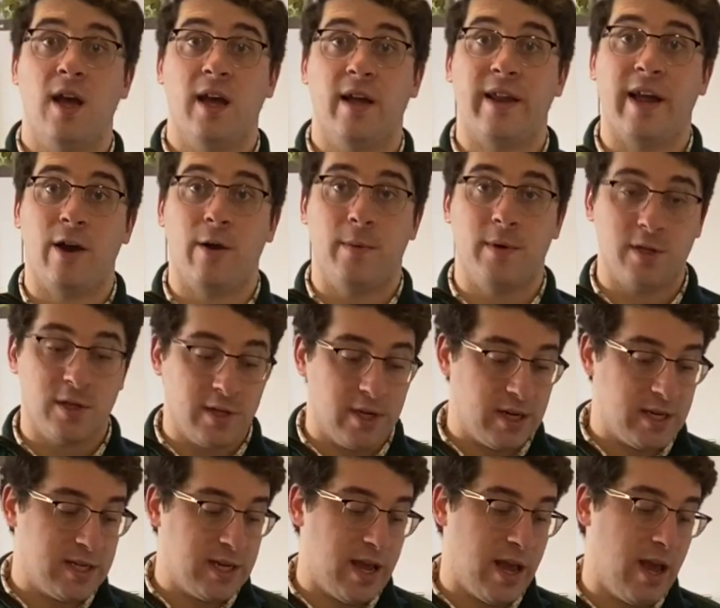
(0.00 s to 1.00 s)
Now I'm also
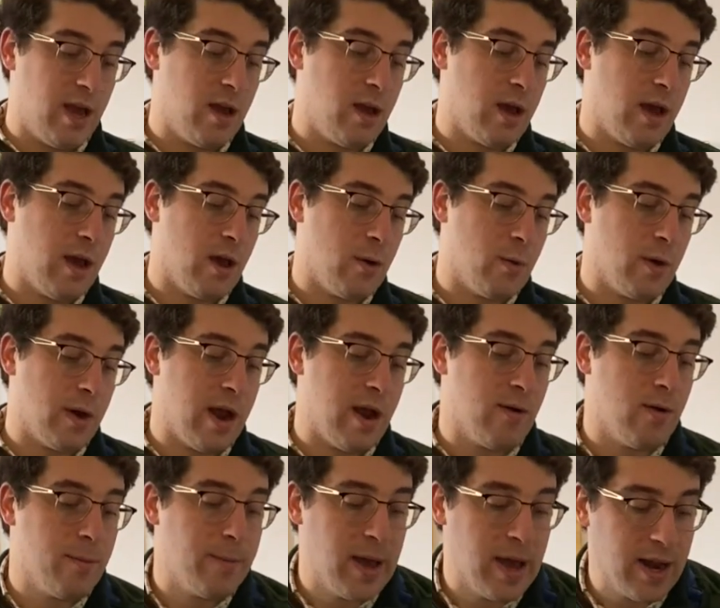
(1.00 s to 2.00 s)
going to take our
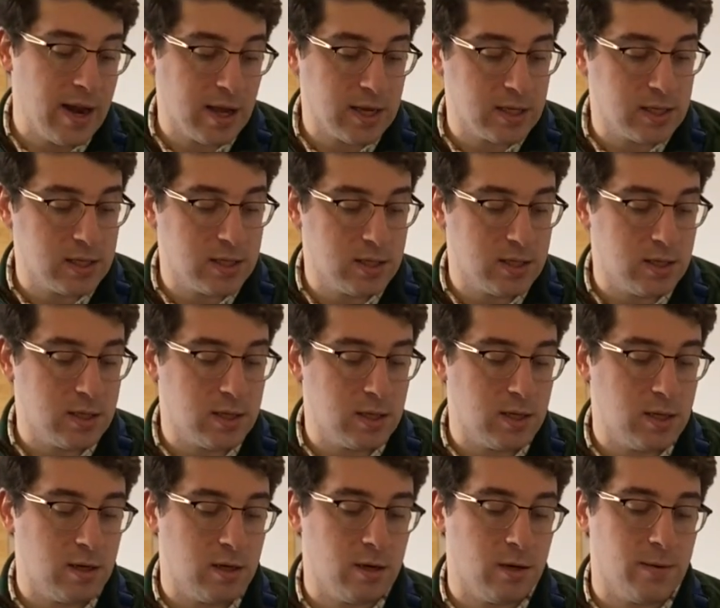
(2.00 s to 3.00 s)
aromatics,
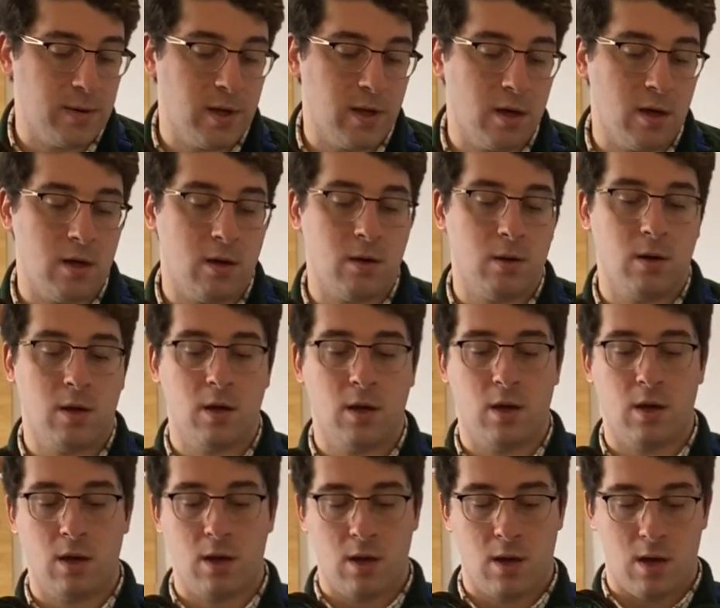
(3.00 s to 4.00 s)
here we go,
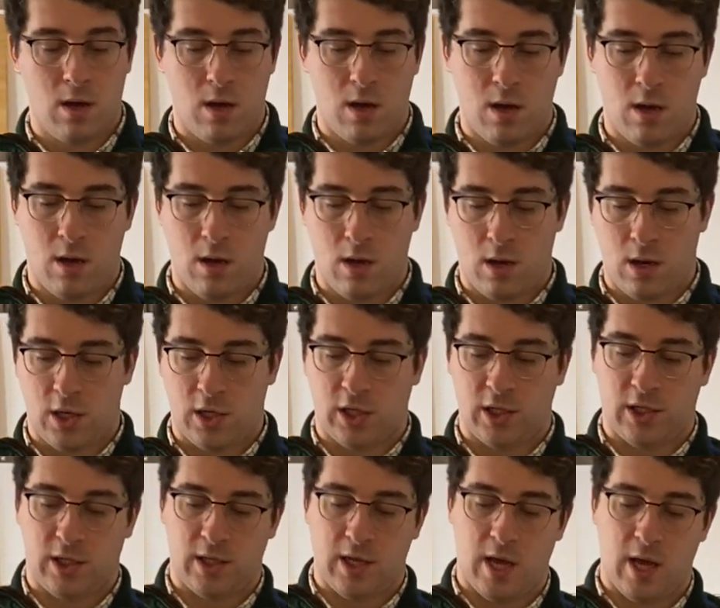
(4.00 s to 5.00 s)
and
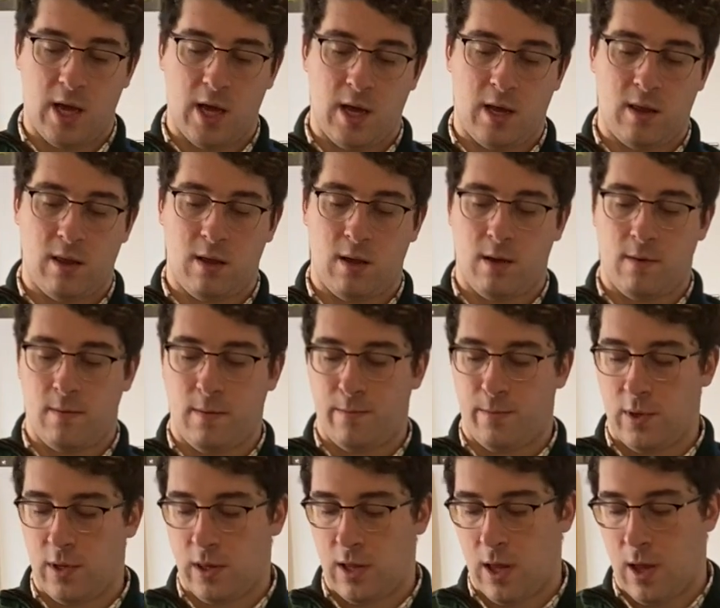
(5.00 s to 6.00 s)
just take them and
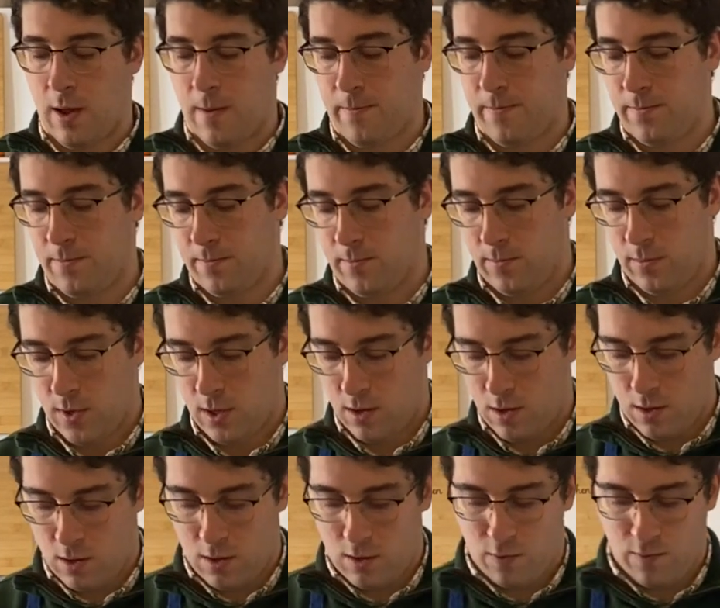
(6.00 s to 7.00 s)
put them
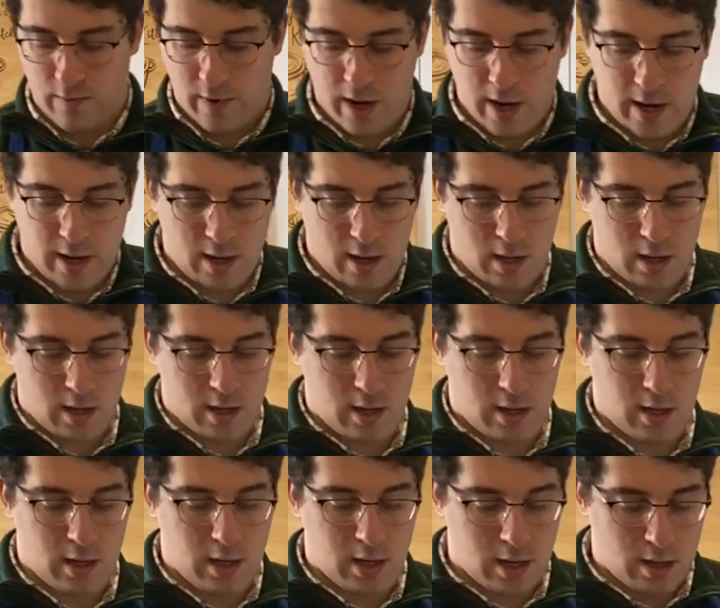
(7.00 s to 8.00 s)
right
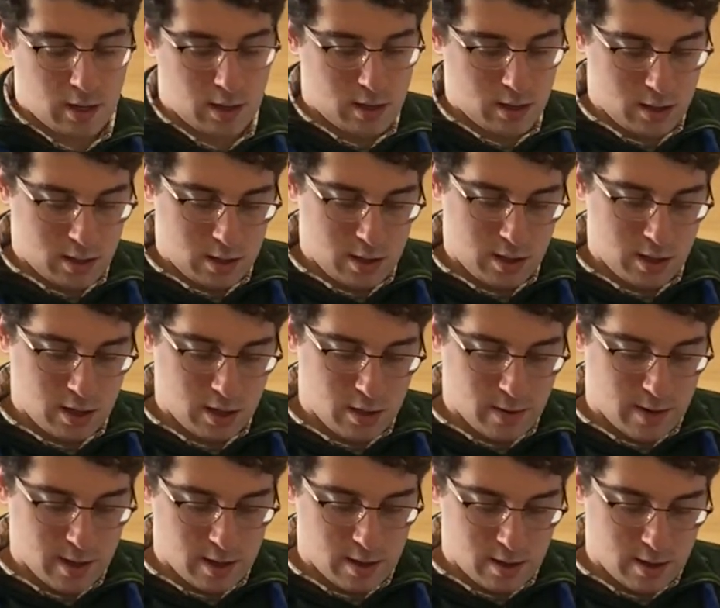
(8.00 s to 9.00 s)
on in.
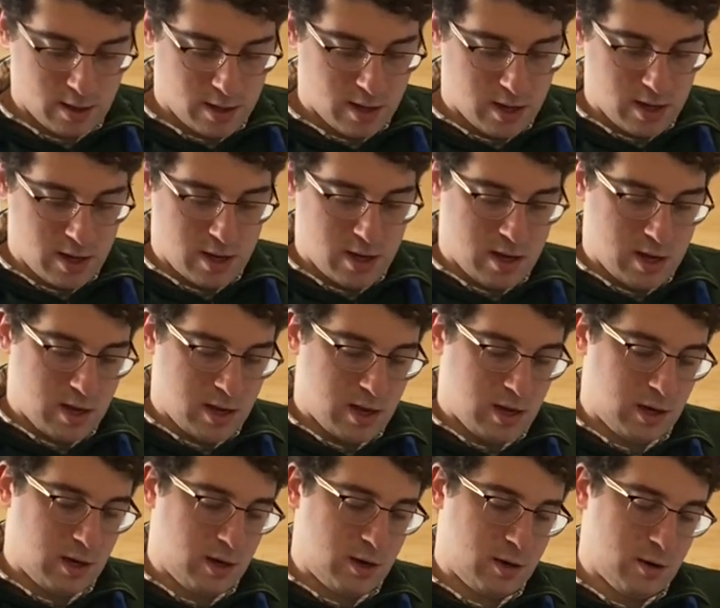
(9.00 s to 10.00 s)
So
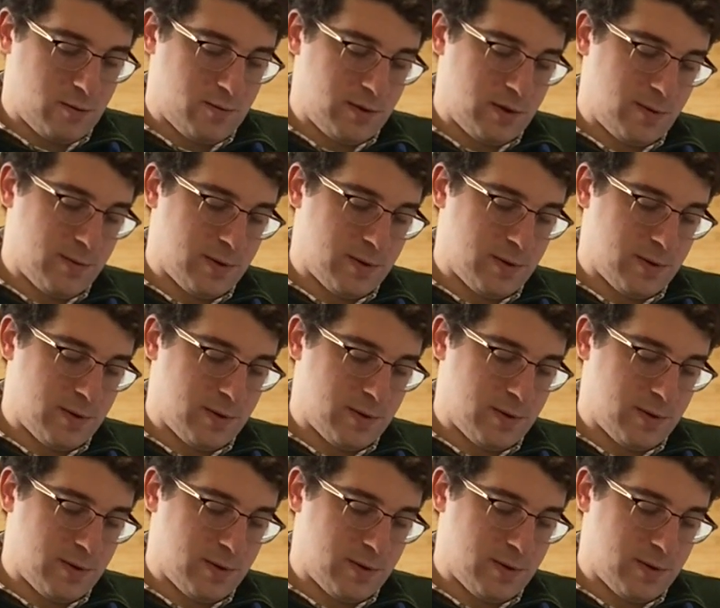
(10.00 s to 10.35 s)
don't really